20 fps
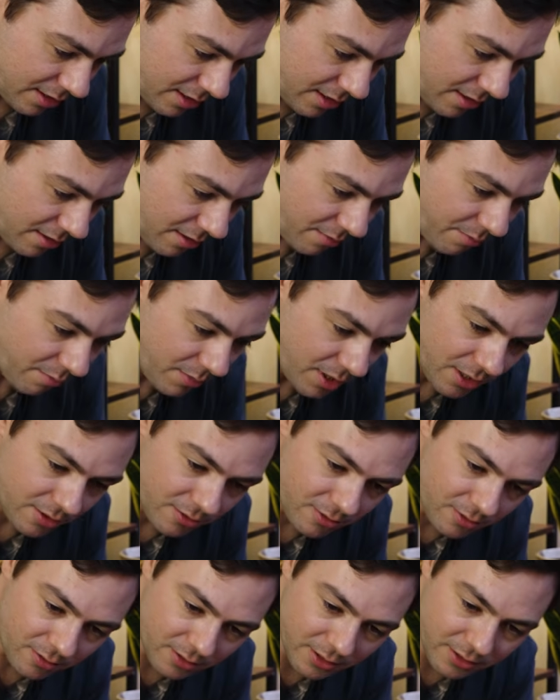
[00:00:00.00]
get our
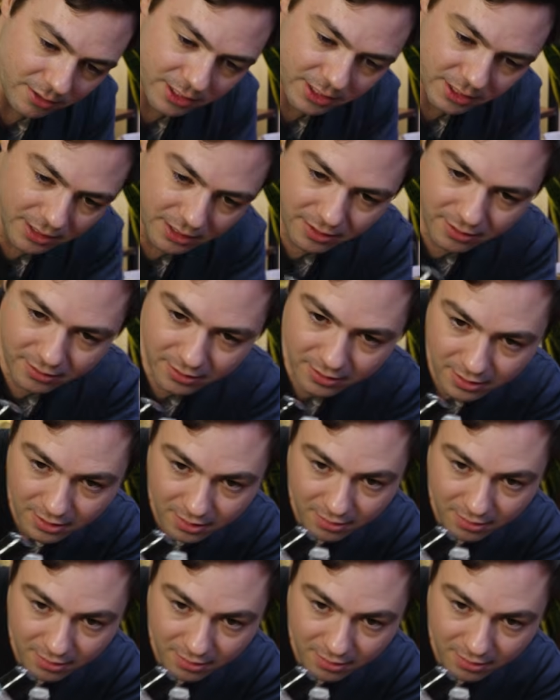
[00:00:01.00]
mineral oil here.